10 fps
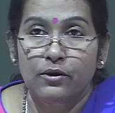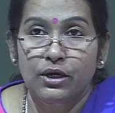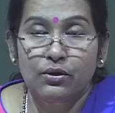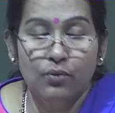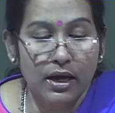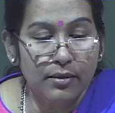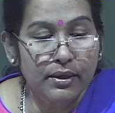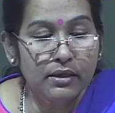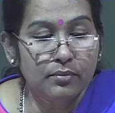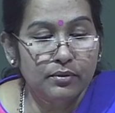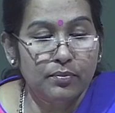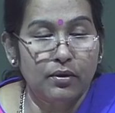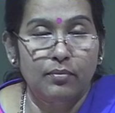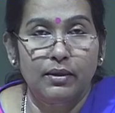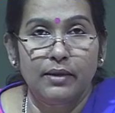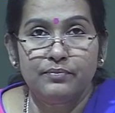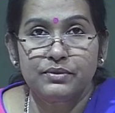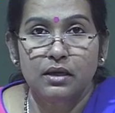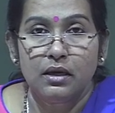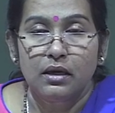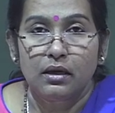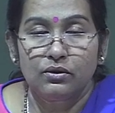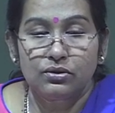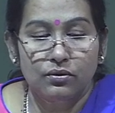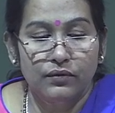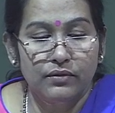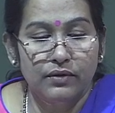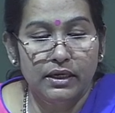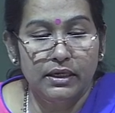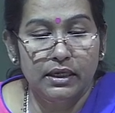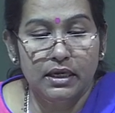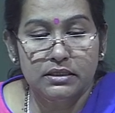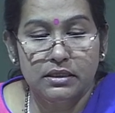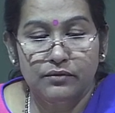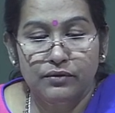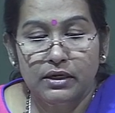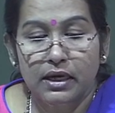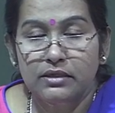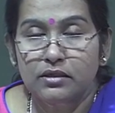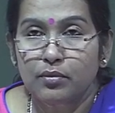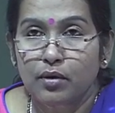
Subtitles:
requirement of the problems. So, when we are engaged in different kinds of